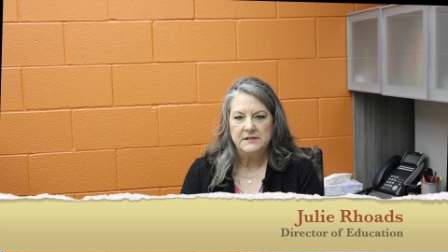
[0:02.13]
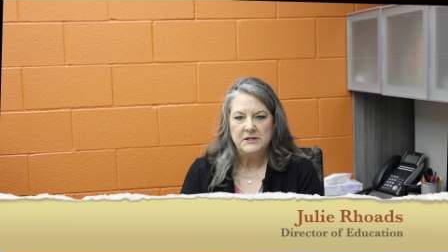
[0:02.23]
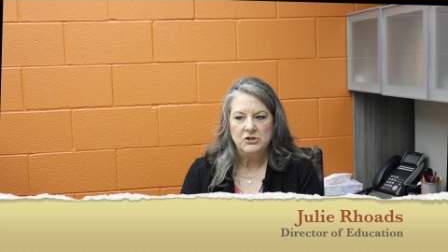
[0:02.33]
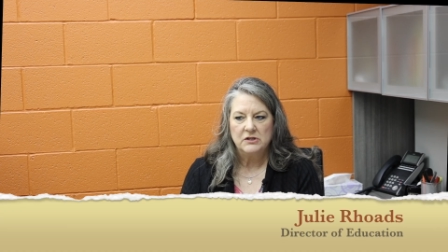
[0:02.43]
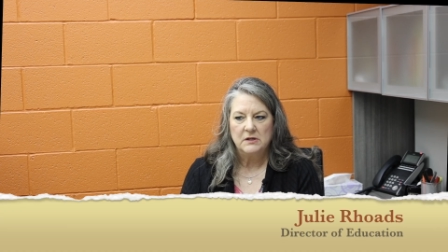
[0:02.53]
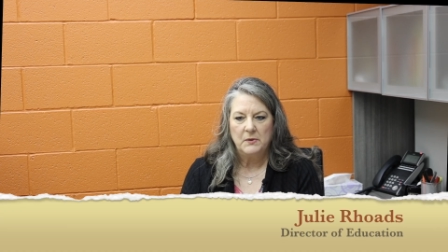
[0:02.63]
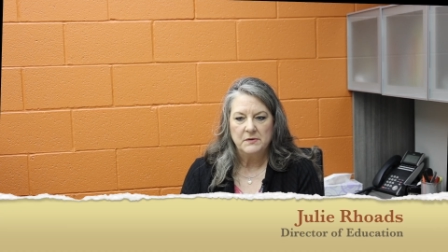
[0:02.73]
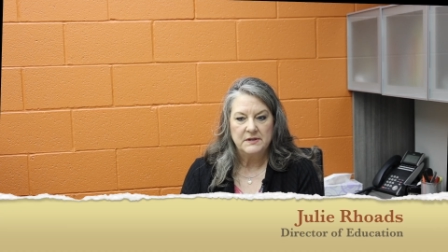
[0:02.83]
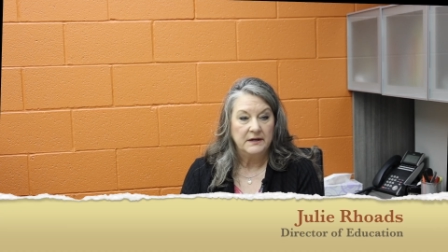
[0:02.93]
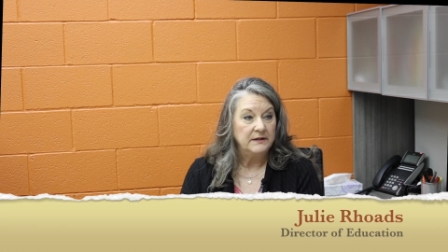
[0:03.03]
teach at the
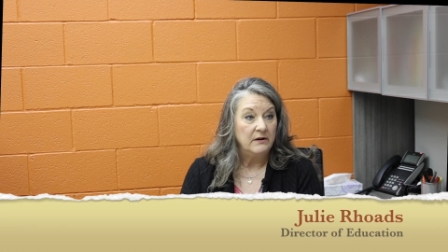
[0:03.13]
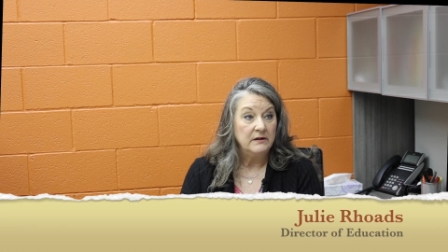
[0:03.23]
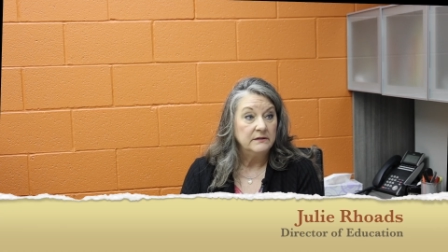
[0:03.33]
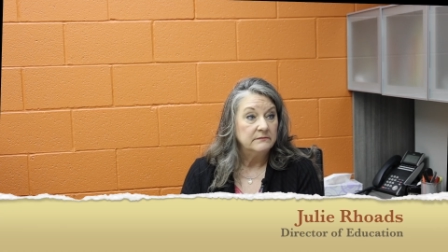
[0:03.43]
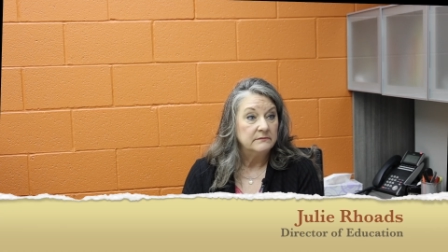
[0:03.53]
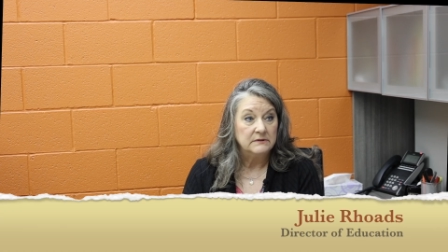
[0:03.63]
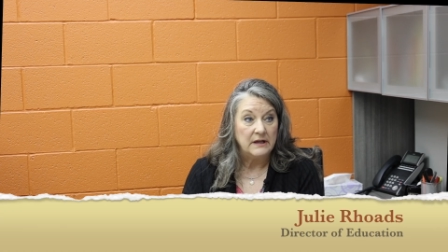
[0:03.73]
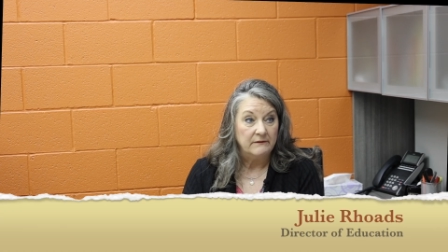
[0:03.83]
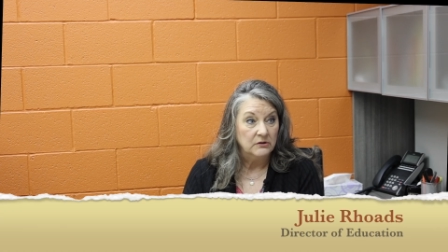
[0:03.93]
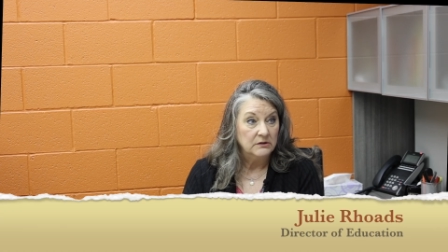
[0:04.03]
post-secondary
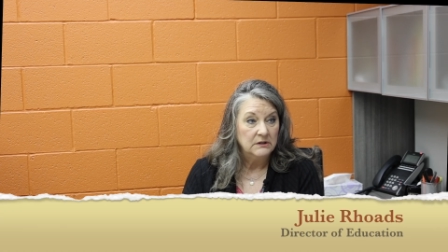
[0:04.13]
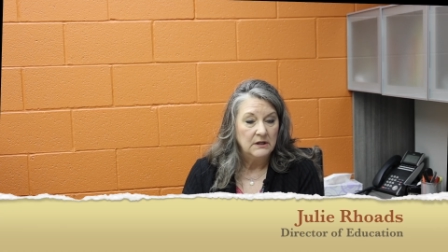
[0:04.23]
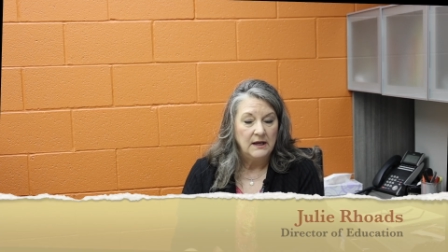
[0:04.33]
level.